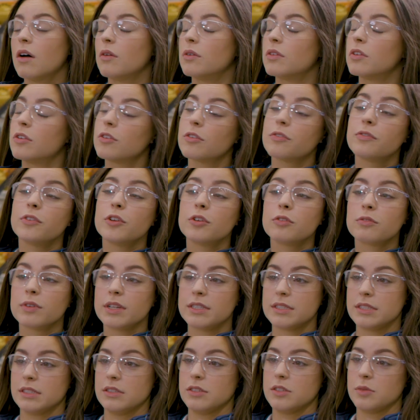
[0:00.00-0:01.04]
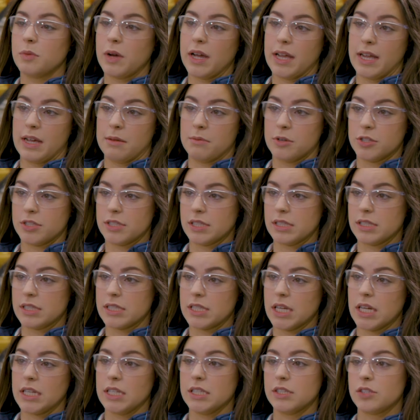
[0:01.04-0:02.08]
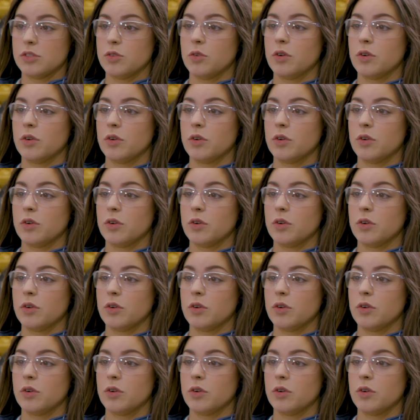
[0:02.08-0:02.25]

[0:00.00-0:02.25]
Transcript: Well, there are a few reasons why Emerson studies